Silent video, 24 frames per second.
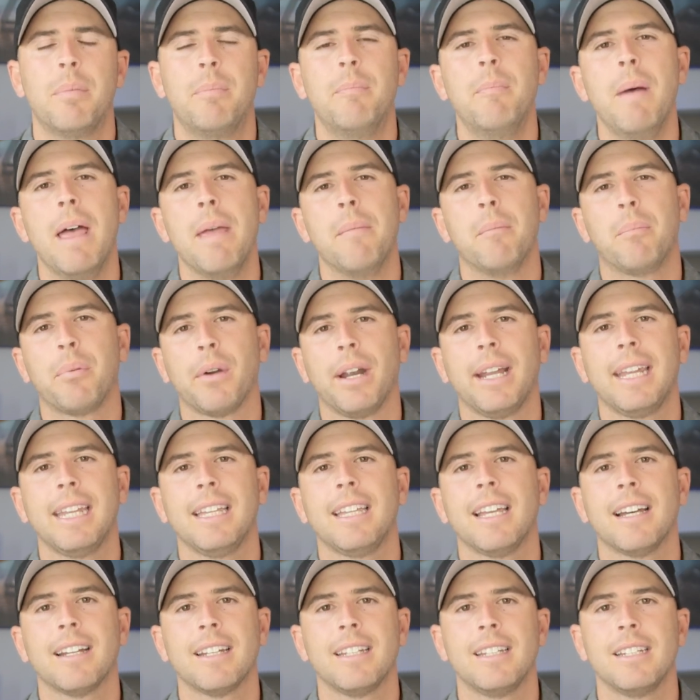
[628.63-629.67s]
and break it
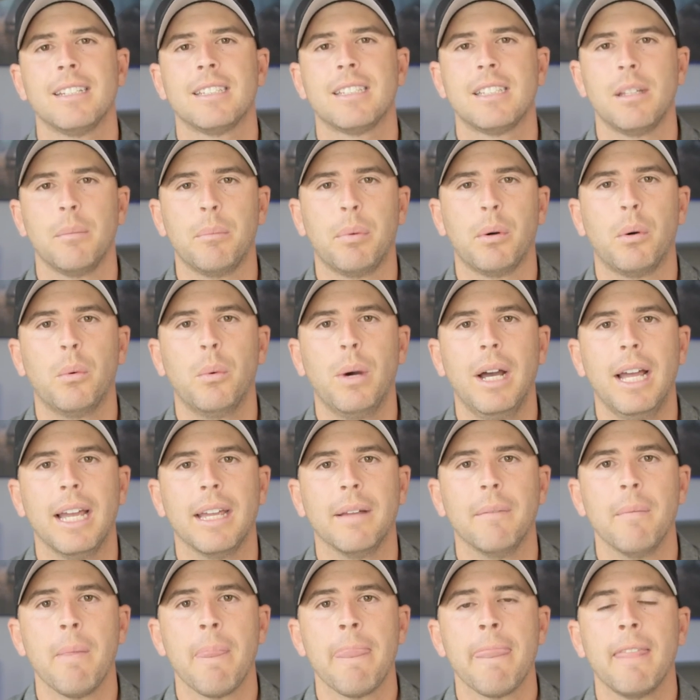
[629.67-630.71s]
down in a simple
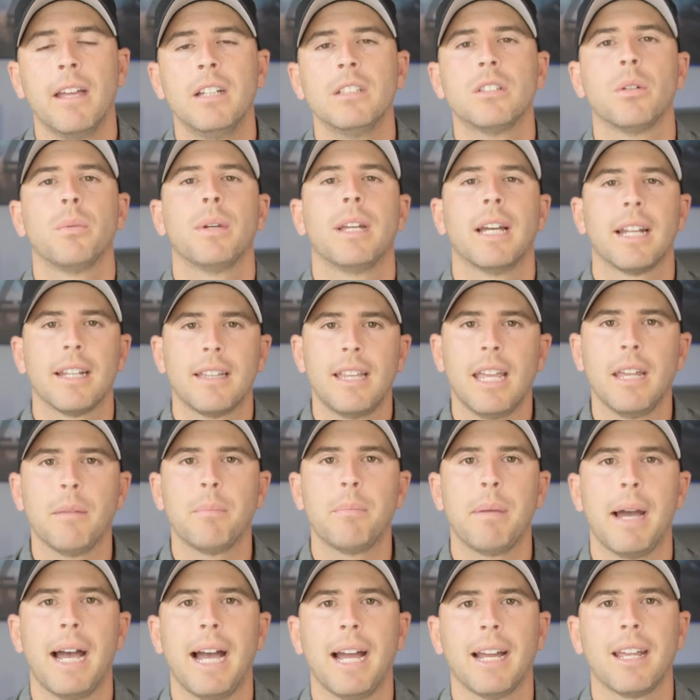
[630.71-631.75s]
way. So we got to take
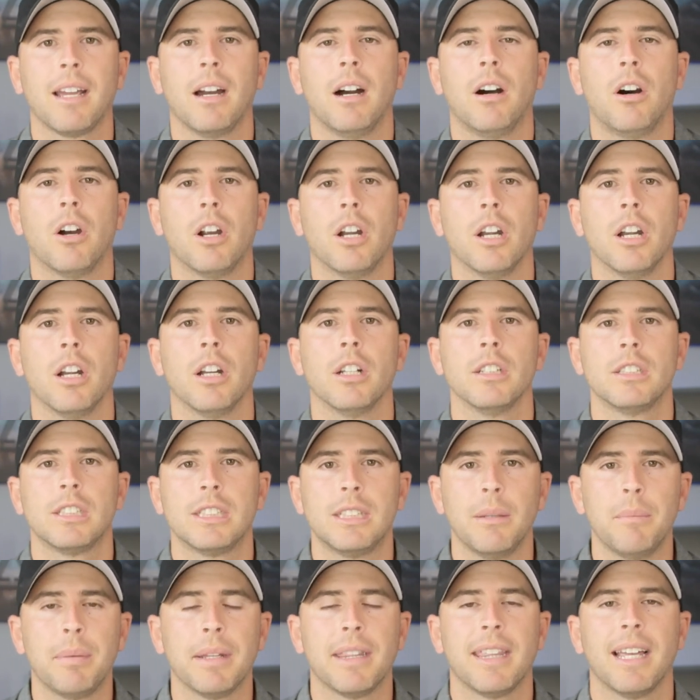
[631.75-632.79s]
back our
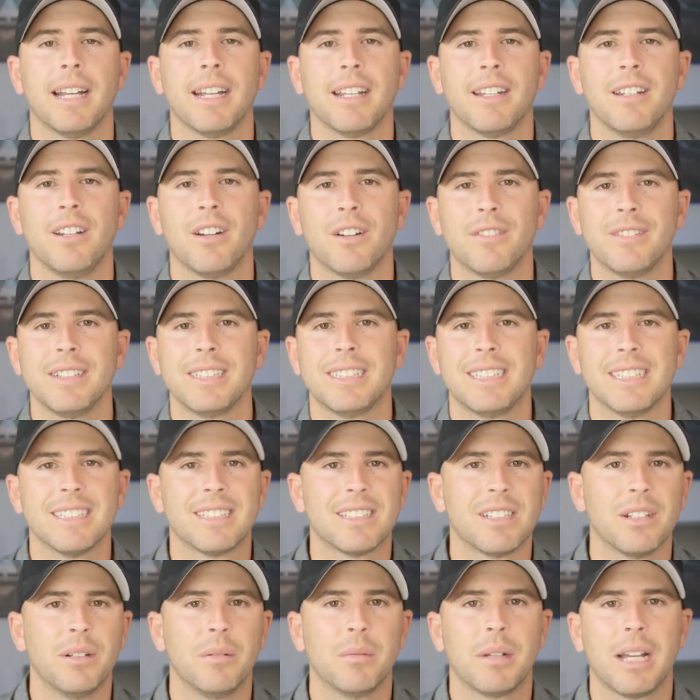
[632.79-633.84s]
sympathetic nervous
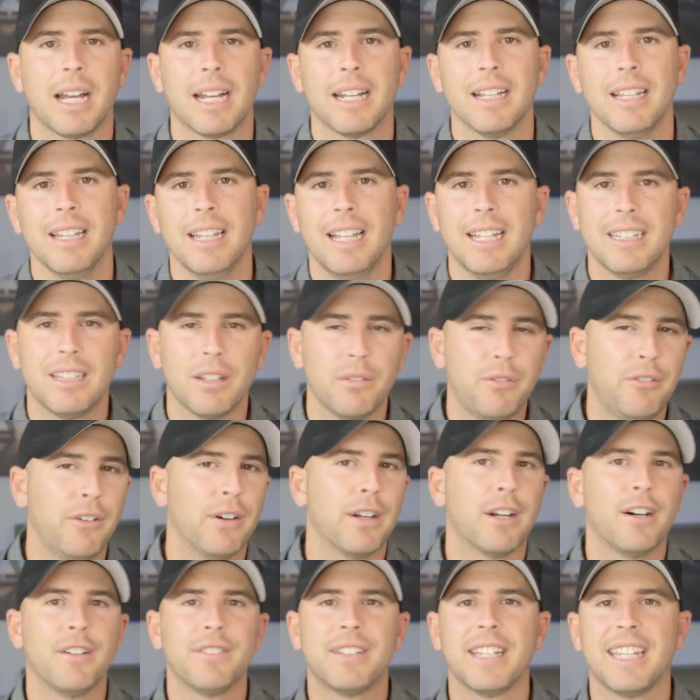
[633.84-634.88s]
system, kind of let the foot
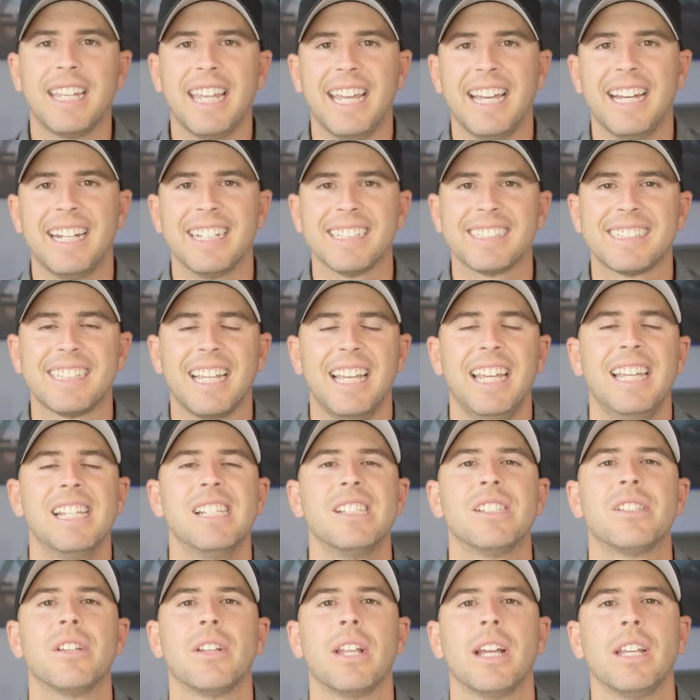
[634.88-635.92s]
off the gas
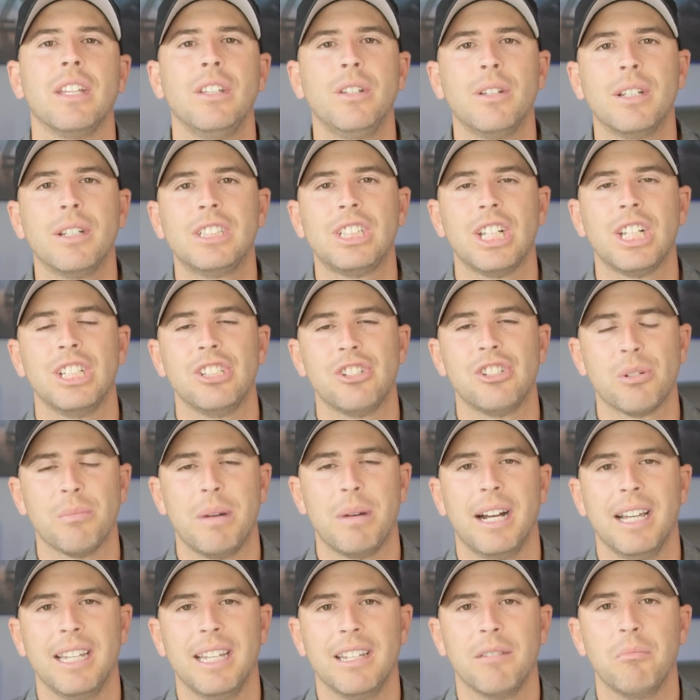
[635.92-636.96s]
so that you can change your
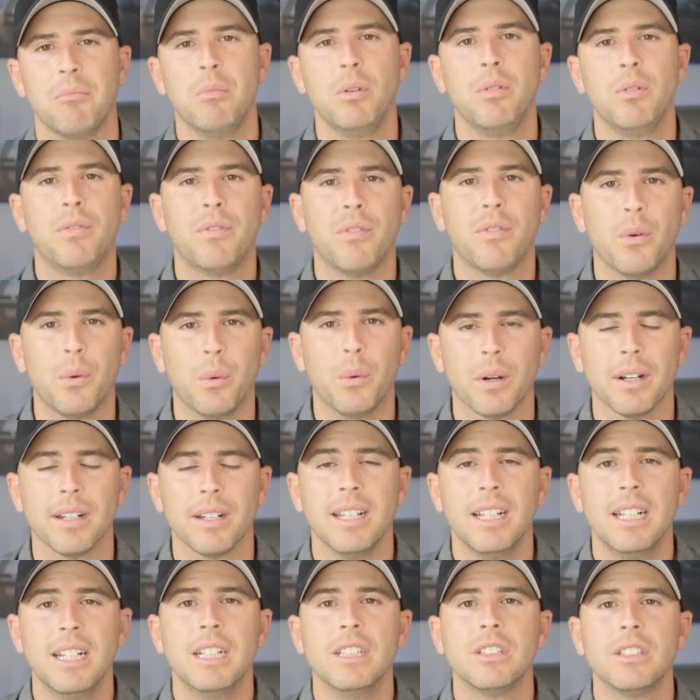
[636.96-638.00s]
mind and move forward.
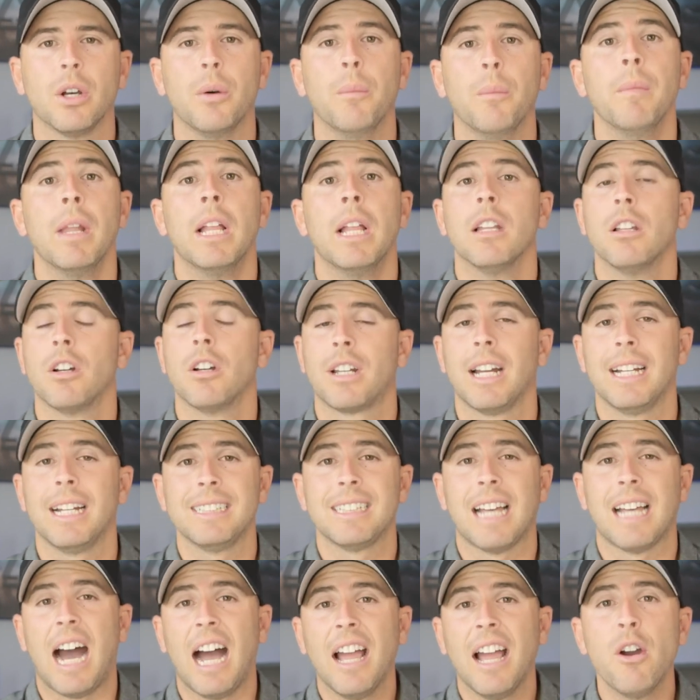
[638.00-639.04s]
So look, guys,
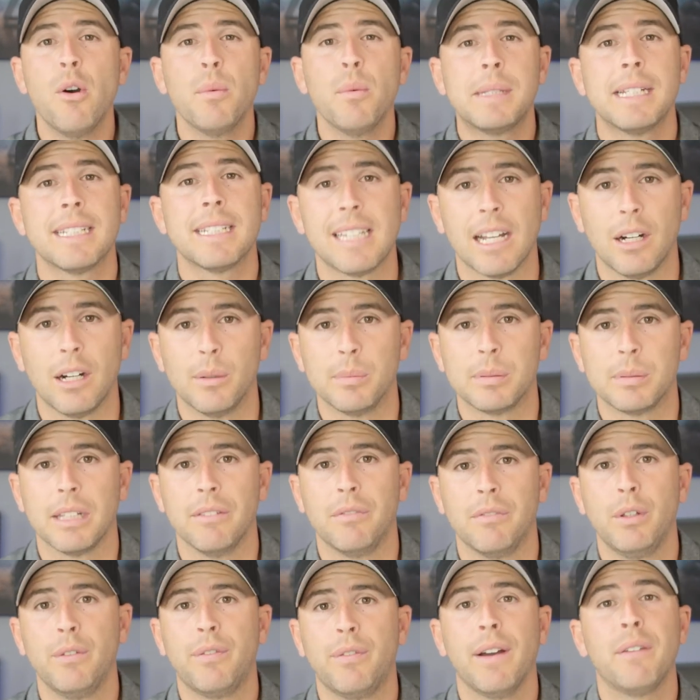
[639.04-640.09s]
I hope this helps.
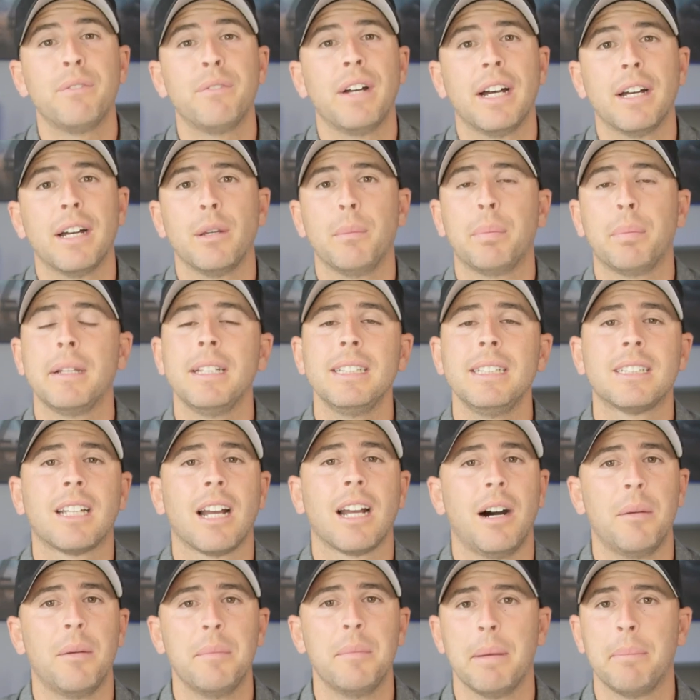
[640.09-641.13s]
If you found value, please
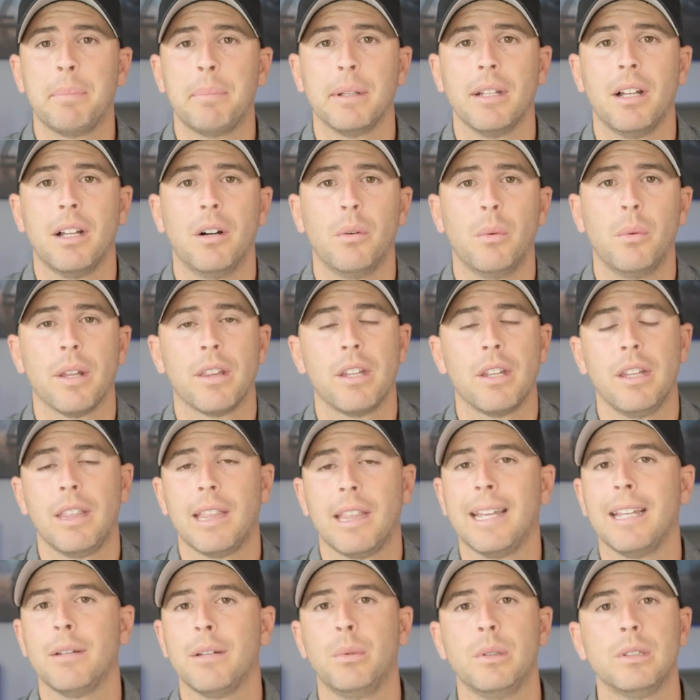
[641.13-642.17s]
comment below whether you
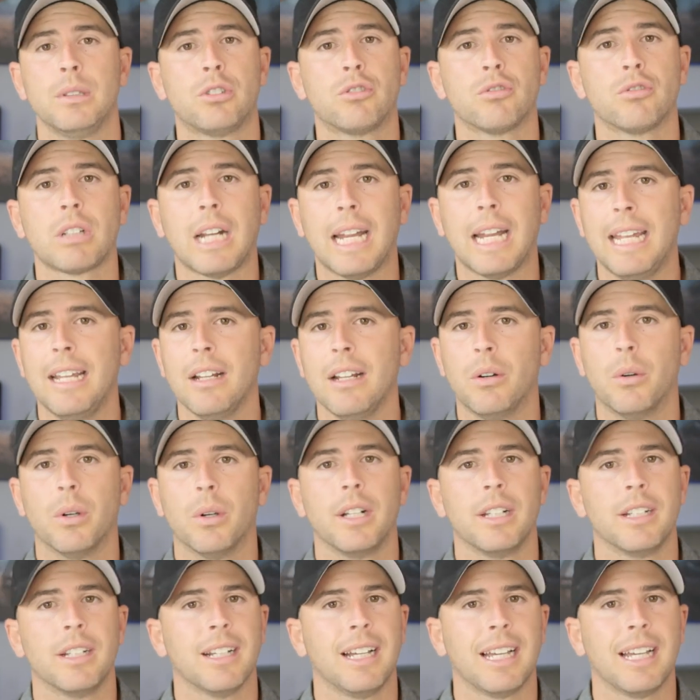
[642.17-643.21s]
think it was great or
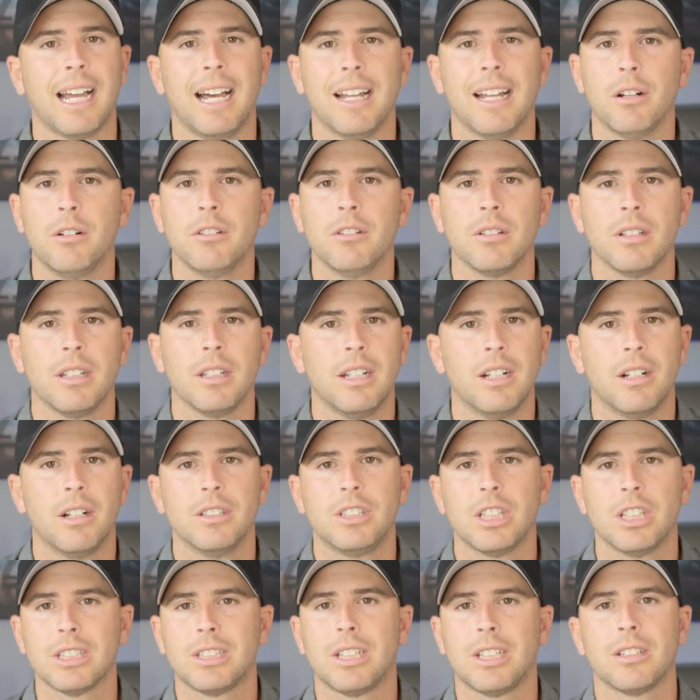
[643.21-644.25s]
you're like, I don't, you know, it
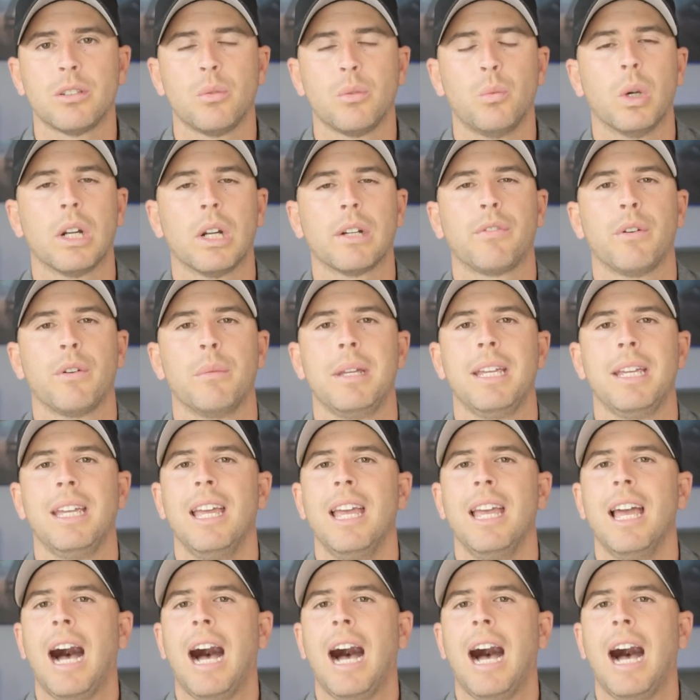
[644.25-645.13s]
just doesn't work for me.